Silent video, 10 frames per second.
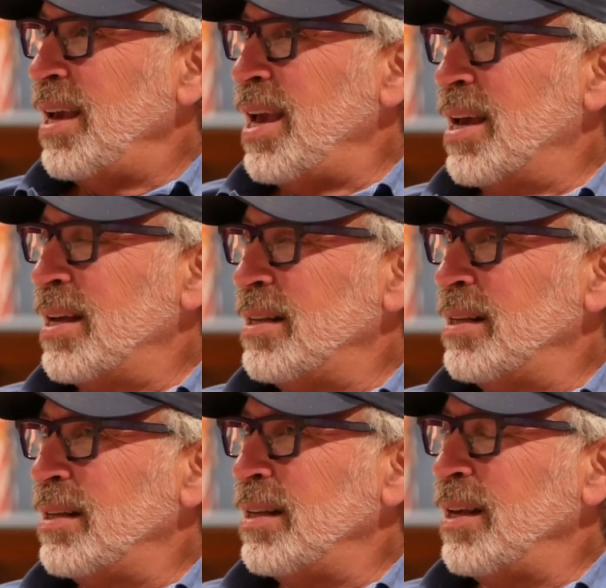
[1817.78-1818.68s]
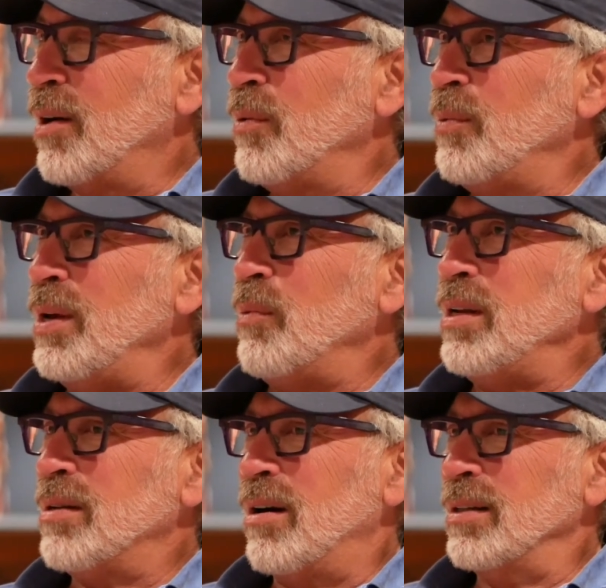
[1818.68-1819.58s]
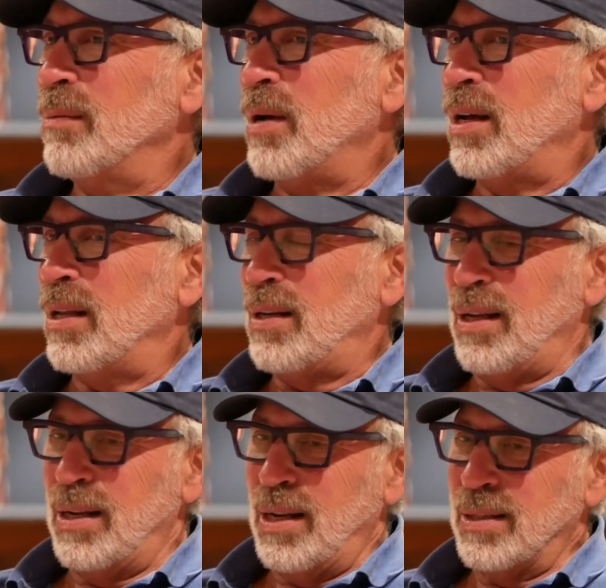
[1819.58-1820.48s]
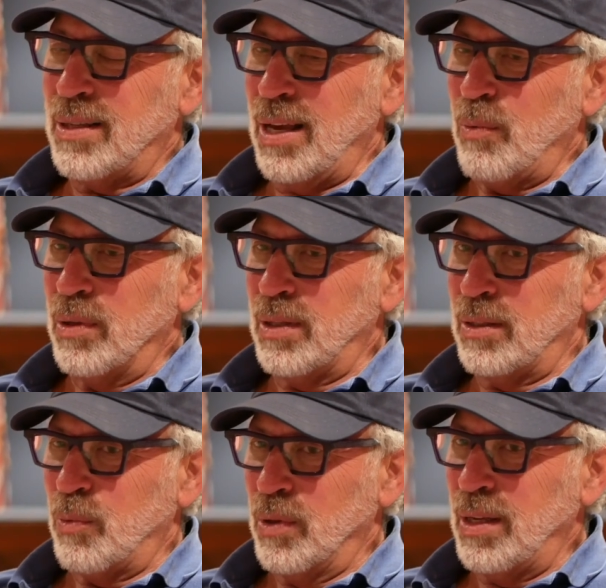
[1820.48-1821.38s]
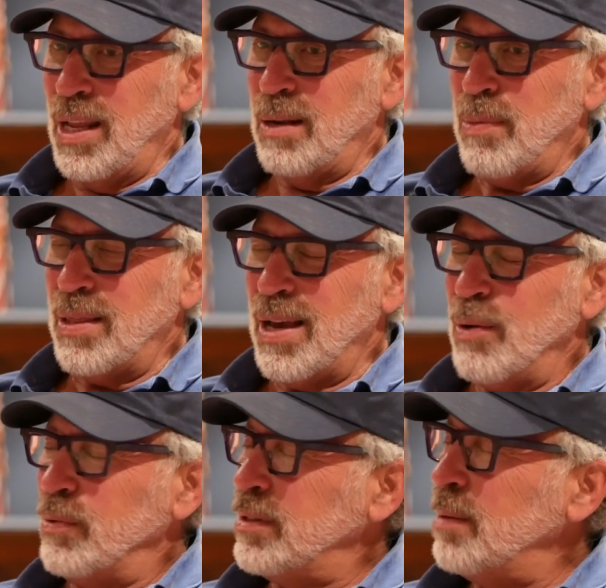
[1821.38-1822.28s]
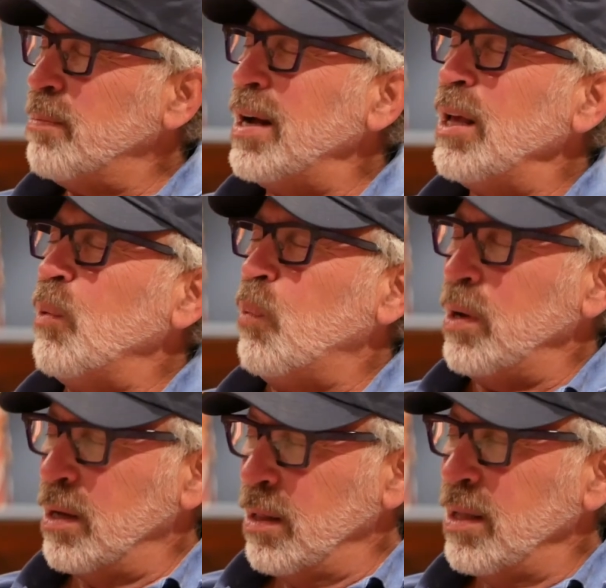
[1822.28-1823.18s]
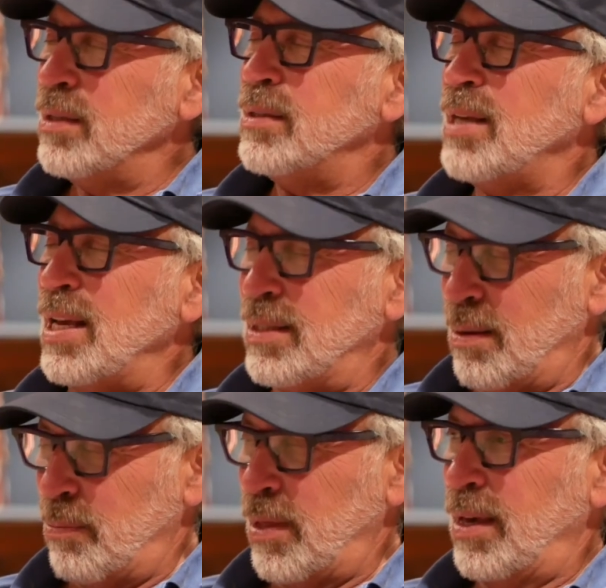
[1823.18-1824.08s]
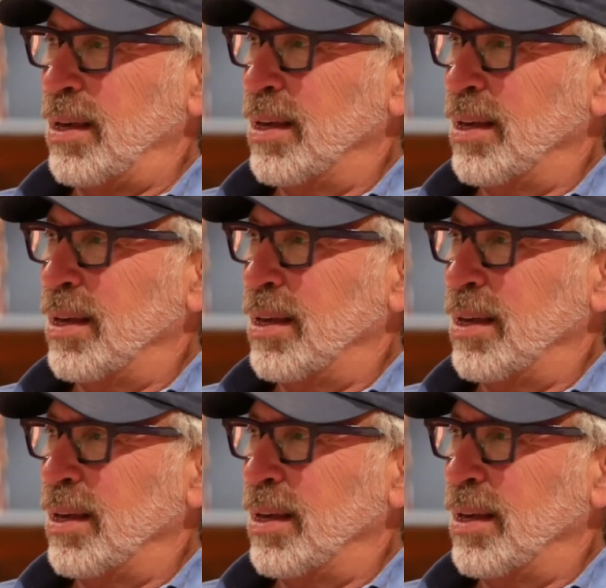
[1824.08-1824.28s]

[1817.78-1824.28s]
And, we talked about it, and it's like, well, does it really need to be that? Somebody will say something.